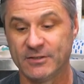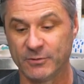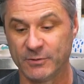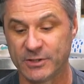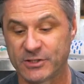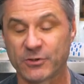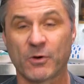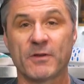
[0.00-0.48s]
to
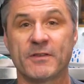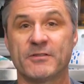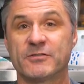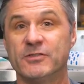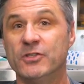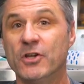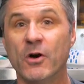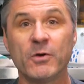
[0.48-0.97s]
ensure
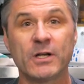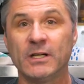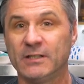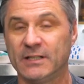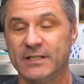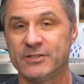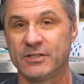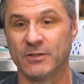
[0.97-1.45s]
there's no
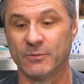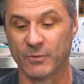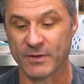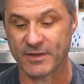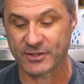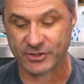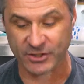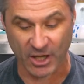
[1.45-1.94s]
collision
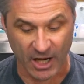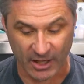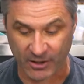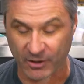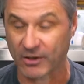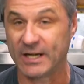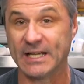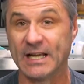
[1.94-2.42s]
with the
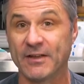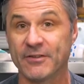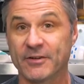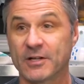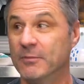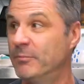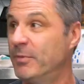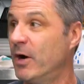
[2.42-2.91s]
shock or any other
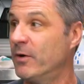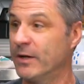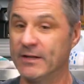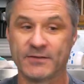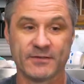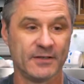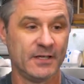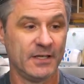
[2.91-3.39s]
components.